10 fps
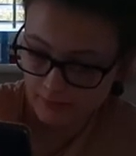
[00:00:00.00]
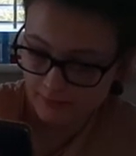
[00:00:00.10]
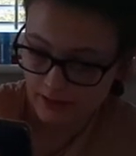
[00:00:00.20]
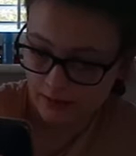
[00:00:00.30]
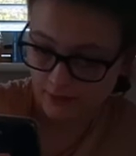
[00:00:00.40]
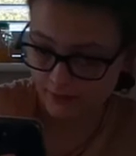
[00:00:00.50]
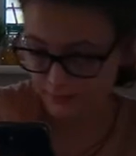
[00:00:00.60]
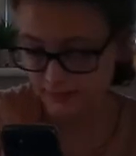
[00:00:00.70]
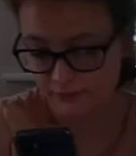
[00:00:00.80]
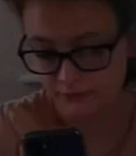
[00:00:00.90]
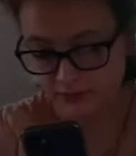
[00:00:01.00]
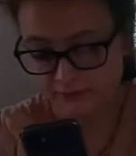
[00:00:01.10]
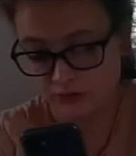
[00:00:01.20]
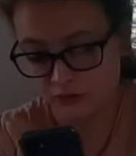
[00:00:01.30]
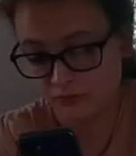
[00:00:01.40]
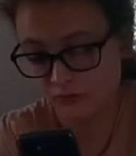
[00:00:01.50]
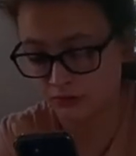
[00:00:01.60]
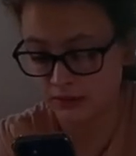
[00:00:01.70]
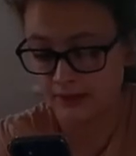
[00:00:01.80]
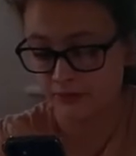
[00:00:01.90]
Sara and Steven lived a normal
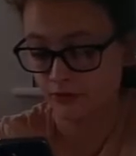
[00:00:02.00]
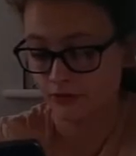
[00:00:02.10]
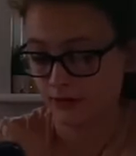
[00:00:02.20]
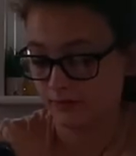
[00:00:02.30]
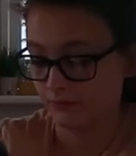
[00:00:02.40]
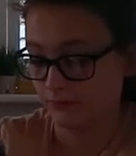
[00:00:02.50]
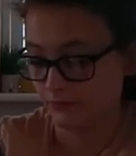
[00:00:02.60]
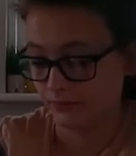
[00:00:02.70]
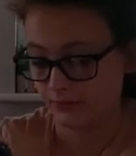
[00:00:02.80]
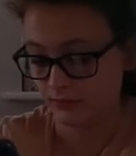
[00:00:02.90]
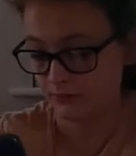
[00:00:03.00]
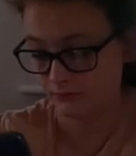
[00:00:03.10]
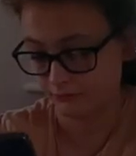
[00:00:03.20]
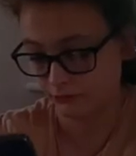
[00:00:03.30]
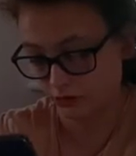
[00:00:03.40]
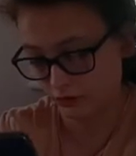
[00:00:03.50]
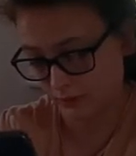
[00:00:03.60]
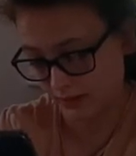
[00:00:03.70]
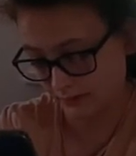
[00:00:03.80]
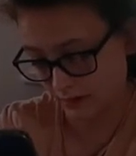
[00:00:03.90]
life in the 1950s London for two
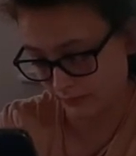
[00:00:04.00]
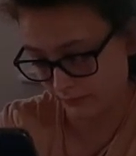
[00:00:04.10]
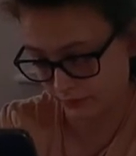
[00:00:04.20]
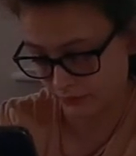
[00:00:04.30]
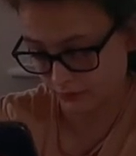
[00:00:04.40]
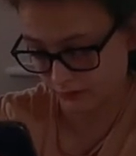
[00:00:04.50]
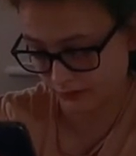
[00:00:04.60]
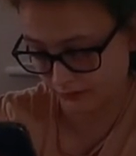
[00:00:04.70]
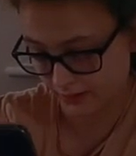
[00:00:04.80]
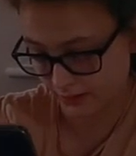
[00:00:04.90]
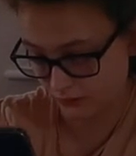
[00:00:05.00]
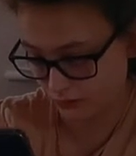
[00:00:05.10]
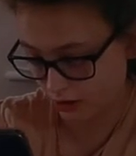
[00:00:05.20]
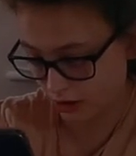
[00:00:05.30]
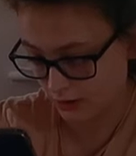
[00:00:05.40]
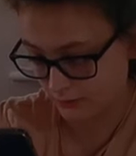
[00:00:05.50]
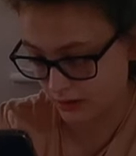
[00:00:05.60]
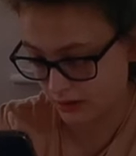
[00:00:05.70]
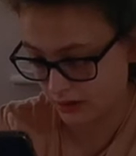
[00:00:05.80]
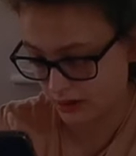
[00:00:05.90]
weeks after the doctor fell into a coma,